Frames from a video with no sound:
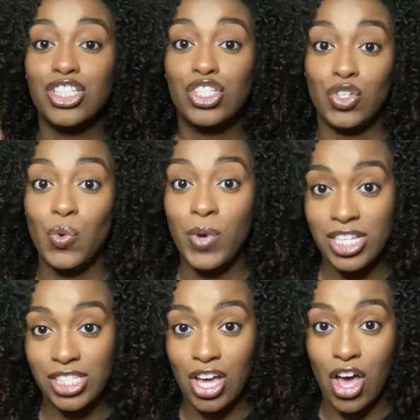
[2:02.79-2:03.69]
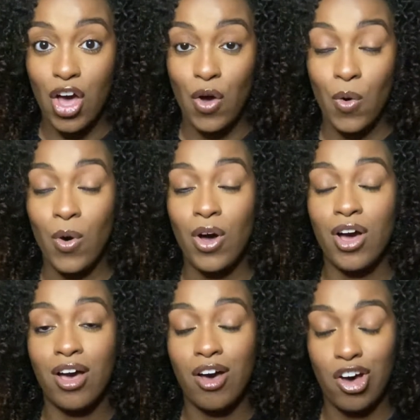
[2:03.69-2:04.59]
2 weeks ago
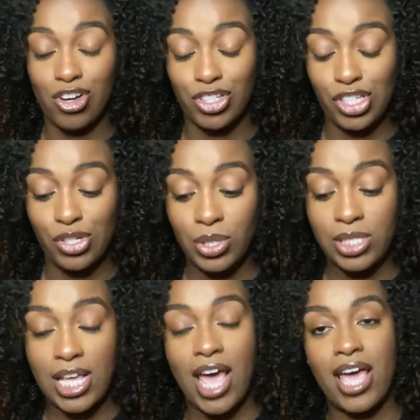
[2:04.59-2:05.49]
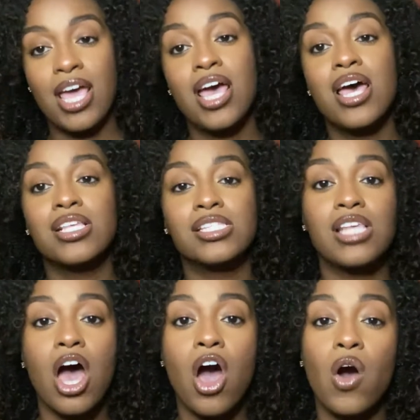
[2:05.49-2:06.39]
on Tuesday.
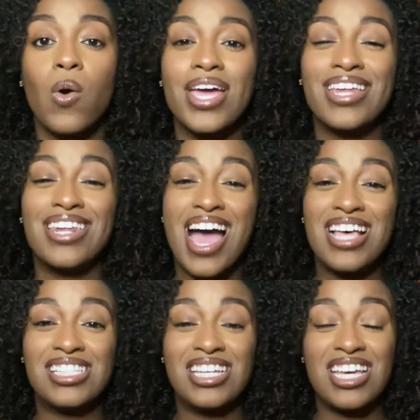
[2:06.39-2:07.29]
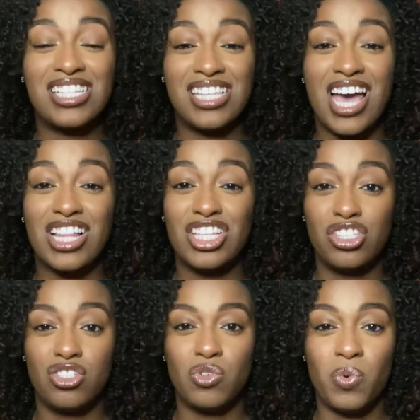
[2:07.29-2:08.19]
So it lasted exactly
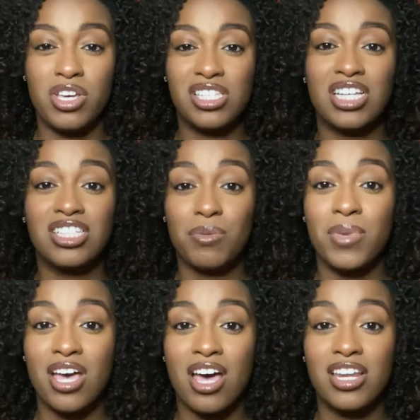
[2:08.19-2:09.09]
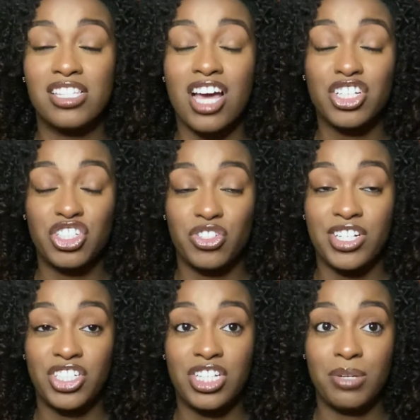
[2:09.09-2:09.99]
2 weeks. And to be honest, I
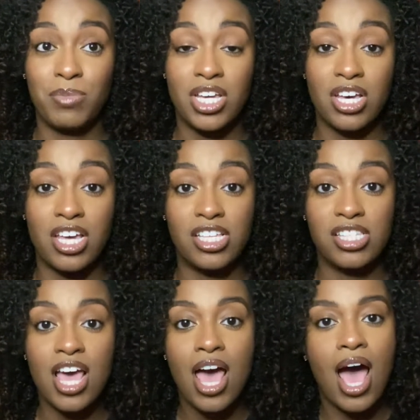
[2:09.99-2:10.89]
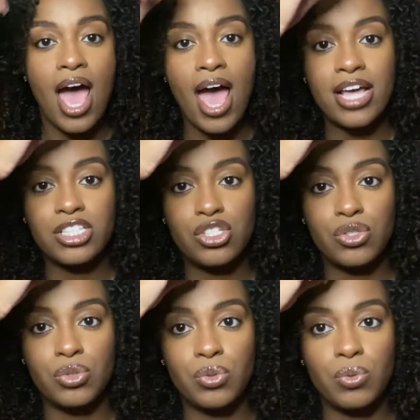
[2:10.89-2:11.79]
stretched it because I had
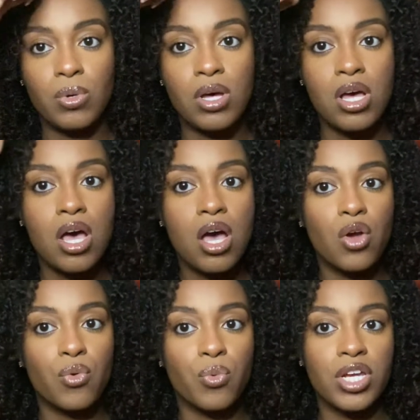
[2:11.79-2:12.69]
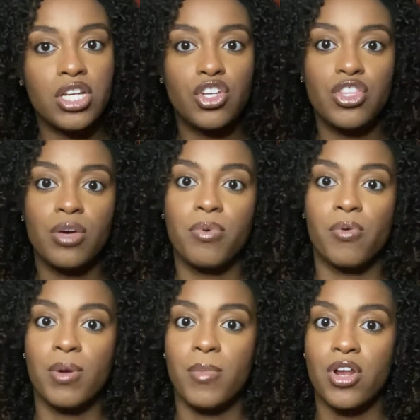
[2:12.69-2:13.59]
to redo the
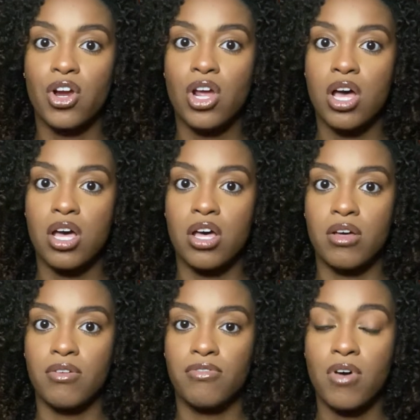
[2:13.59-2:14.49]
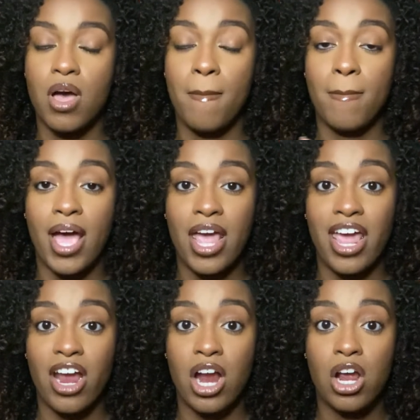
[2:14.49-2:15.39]
perimeter of my
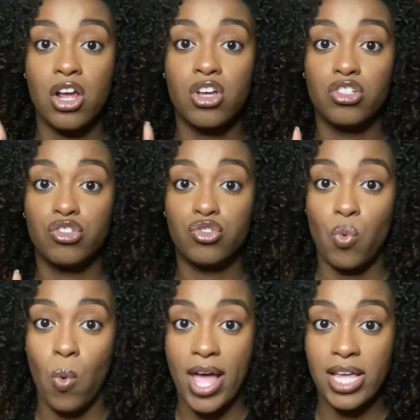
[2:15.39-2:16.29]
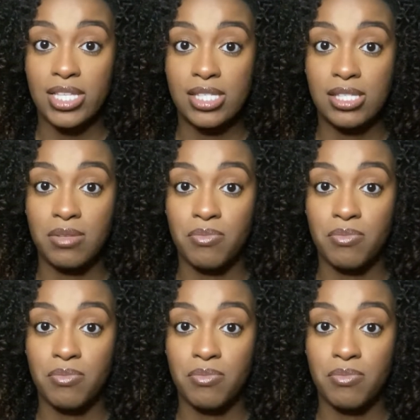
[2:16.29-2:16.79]
hair twice.